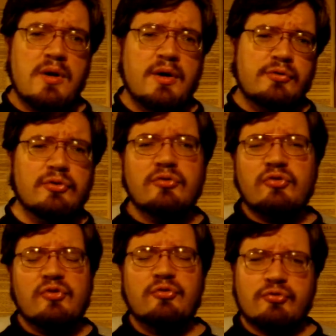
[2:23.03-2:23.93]
Not to
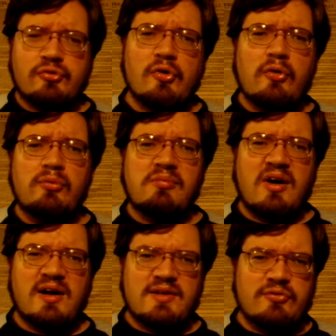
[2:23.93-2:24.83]
control
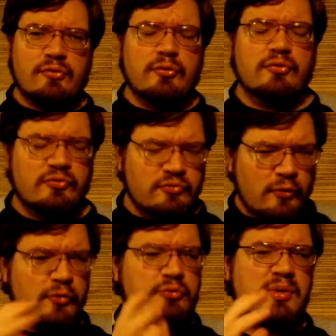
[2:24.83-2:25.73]
minds or to
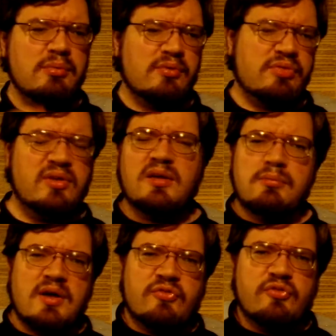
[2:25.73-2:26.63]
force people to think
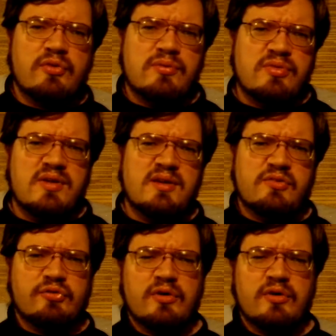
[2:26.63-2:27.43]
about certain things,